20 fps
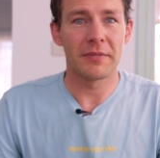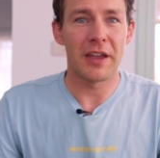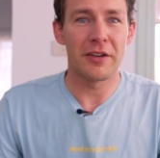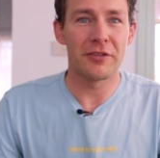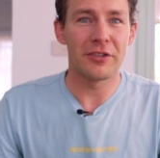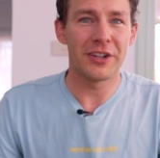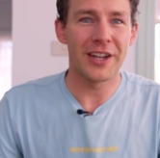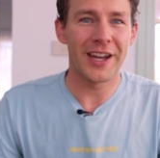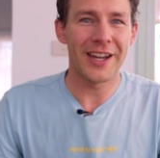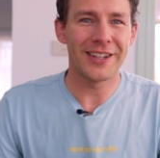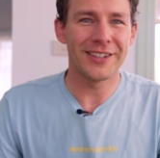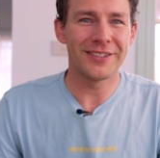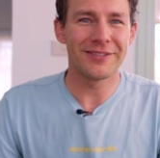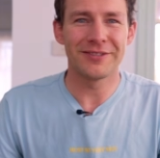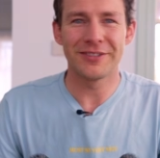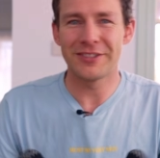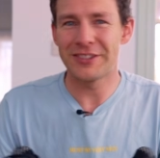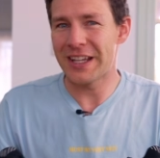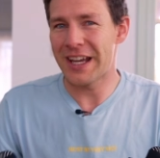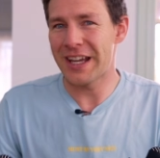Every day,
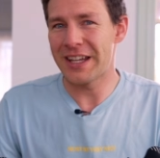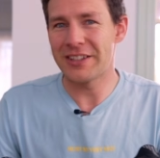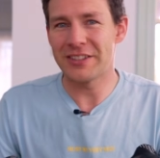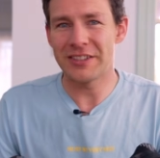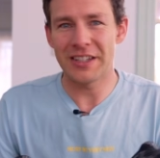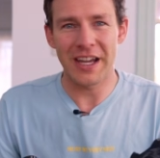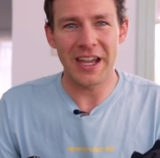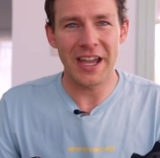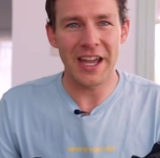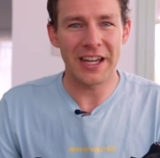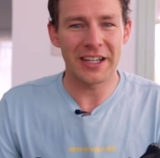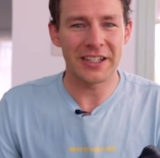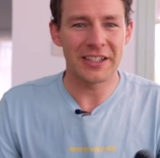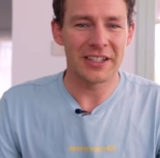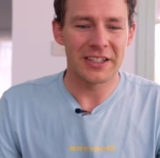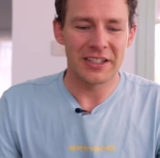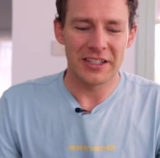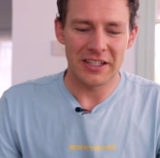day in, day out.